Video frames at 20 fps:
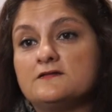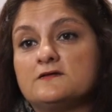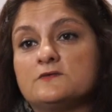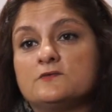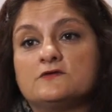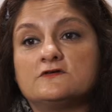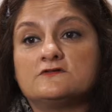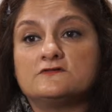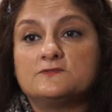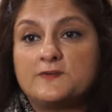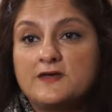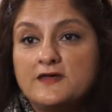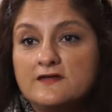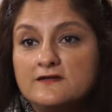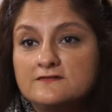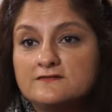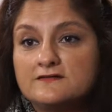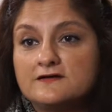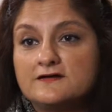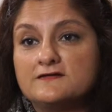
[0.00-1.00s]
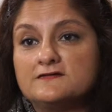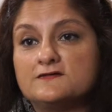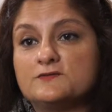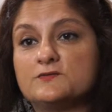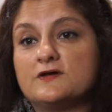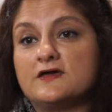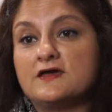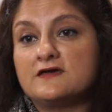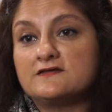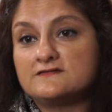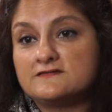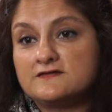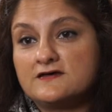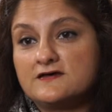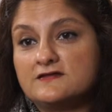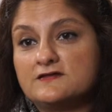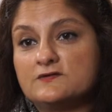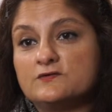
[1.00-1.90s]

that were expelled there, that were exiled.